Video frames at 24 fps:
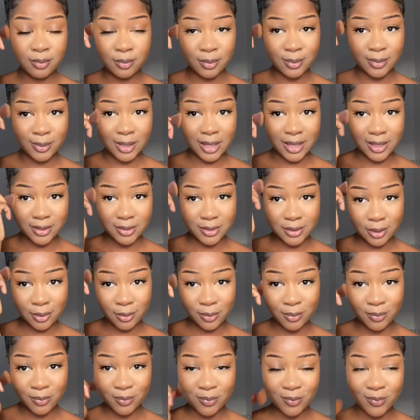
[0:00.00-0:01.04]
Like so.
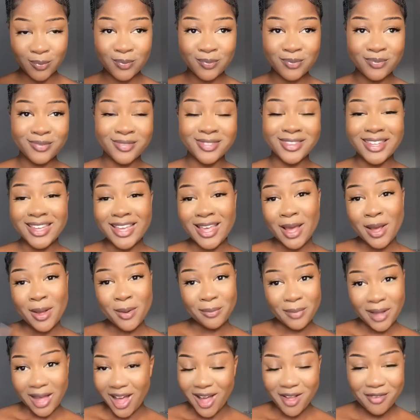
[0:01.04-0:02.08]

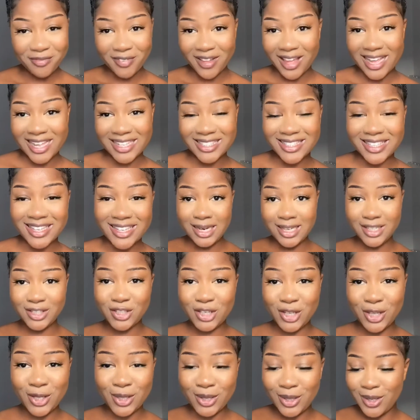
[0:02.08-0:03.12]
Perfect. I actually
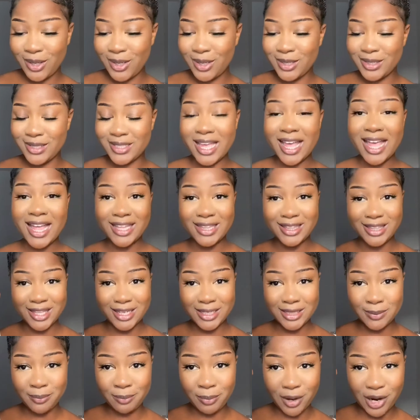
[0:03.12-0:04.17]
use this
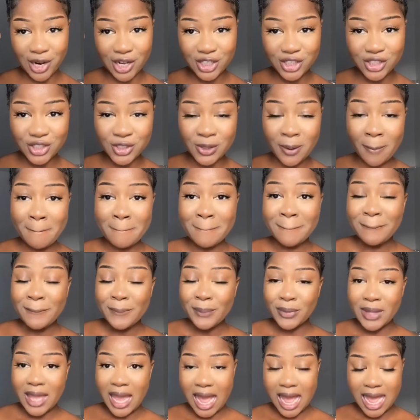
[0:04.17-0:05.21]
brush
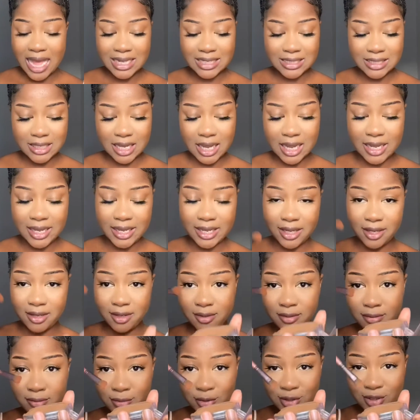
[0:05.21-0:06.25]
and I
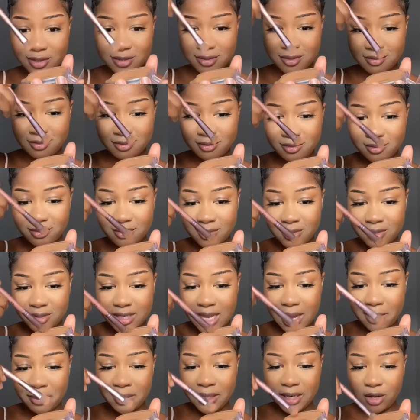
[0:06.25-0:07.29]
just tap
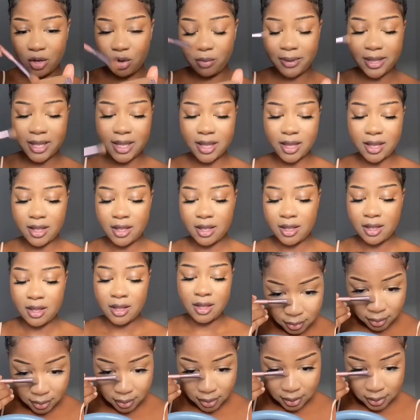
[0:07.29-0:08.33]
a little bit.
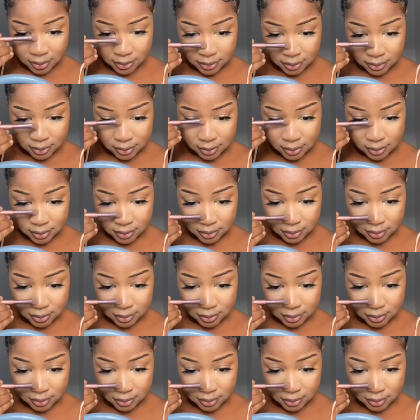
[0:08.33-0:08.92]
I just,